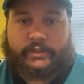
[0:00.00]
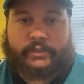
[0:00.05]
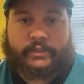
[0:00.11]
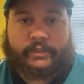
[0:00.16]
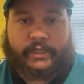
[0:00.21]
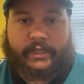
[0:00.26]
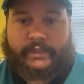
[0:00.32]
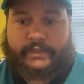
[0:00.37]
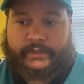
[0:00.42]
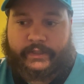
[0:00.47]

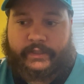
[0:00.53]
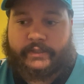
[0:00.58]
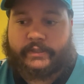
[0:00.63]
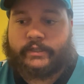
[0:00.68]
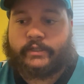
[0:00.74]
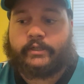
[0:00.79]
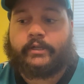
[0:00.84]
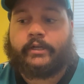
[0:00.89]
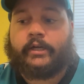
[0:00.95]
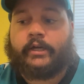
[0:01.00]
next
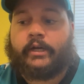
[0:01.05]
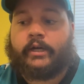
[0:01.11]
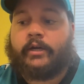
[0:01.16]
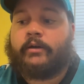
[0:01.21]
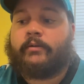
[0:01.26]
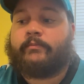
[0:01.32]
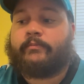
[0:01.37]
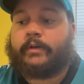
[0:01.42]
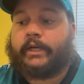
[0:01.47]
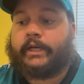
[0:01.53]
season.
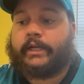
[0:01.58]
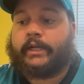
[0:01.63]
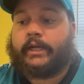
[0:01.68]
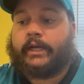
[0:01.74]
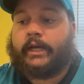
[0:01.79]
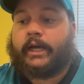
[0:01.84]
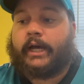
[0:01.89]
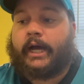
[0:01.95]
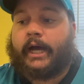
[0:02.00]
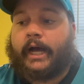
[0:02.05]
But
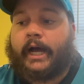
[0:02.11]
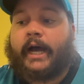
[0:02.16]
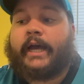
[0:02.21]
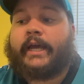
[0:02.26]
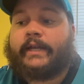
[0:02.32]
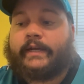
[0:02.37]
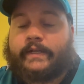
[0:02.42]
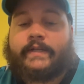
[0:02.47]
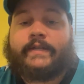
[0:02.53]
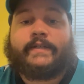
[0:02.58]

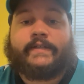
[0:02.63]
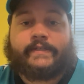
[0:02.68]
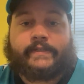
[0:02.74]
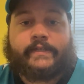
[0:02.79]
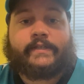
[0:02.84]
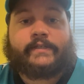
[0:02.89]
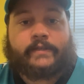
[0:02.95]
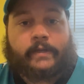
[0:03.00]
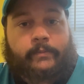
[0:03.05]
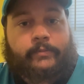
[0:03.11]
I need to
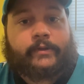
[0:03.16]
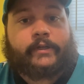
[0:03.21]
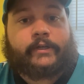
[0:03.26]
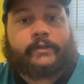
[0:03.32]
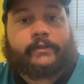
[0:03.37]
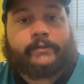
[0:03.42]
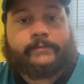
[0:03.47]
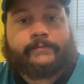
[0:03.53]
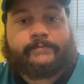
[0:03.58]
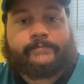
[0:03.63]
see something.
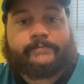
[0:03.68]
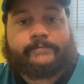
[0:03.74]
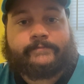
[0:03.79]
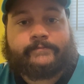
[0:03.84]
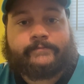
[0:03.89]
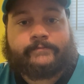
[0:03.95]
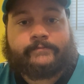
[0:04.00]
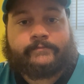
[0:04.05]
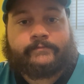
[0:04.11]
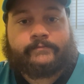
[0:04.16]

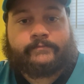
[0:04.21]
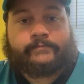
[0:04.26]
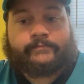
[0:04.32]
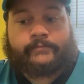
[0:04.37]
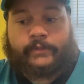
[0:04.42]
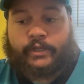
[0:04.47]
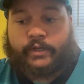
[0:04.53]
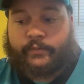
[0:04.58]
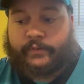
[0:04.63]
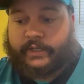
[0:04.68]

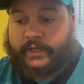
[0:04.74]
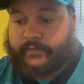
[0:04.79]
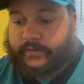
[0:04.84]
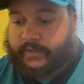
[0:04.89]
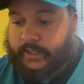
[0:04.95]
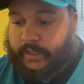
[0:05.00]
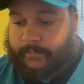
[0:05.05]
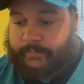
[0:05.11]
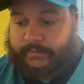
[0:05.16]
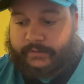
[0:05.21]
We have a
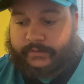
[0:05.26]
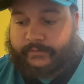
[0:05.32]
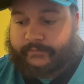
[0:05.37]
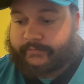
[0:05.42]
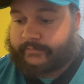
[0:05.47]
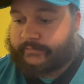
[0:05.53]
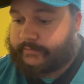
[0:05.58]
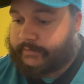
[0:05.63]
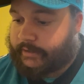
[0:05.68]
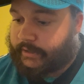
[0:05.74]
couple of,
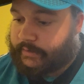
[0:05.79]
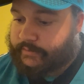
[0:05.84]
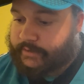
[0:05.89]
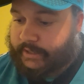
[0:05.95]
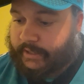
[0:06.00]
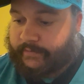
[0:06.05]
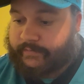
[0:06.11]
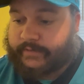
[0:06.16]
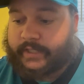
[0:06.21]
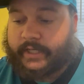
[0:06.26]
you know,
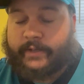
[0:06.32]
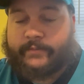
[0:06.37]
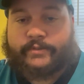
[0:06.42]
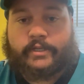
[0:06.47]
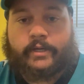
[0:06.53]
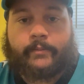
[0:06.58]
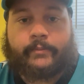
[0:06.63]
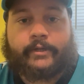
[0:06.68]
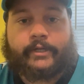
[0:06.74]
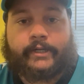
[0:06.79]
tough games
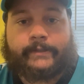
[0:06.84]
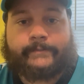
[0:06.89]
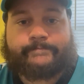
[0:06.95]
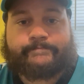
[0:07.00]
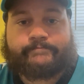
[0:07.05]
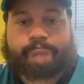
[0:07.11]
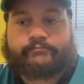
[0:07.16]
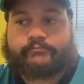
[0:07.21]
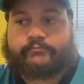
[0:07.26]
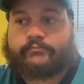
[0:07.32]
coming
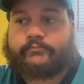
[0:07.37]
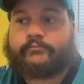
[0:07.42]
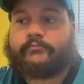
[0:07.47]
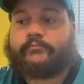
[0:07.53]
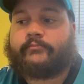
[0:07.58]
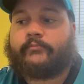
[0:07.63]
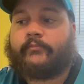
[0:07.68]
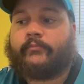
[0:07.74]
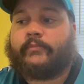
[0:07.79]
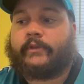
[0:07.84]
up.
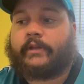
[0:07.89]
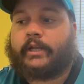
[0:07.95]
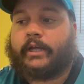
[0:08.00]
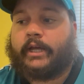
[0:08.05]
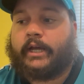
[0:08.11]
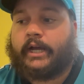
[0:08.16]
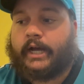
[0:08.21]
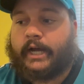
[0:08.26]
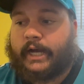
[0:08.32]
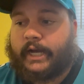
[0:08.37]

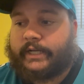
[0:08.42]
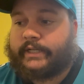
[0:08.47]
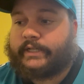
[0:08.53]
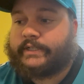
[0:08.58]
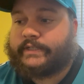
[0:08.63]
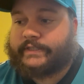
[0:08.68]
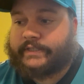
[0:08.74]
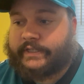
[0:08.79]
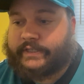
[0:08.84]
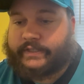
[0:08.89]
I need
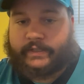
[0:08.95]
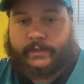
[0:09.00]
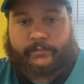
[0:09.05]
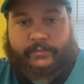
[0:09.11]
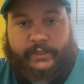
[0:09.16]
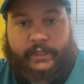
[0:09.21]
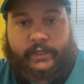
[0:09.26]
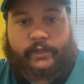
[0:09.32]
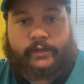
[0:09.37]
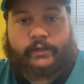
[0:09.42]
to see
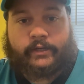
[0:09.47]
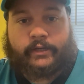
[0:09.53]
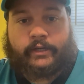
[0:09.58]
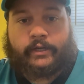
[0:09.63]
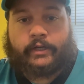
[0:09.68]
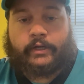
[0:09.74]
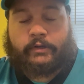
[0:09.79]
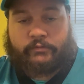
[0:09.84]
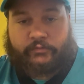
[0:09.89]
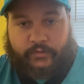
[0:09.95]
something
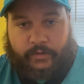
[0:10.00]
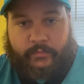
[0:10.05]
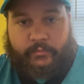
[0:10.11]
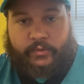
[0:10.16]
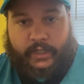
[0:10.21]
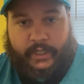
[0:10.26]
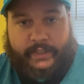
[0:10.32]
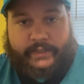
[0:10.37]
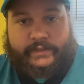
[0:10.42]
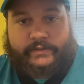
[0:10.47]
from
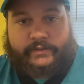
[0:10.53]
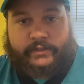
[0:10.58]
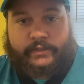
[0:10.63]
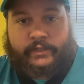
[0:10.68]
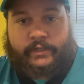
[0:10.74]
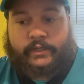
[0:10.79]
Bryce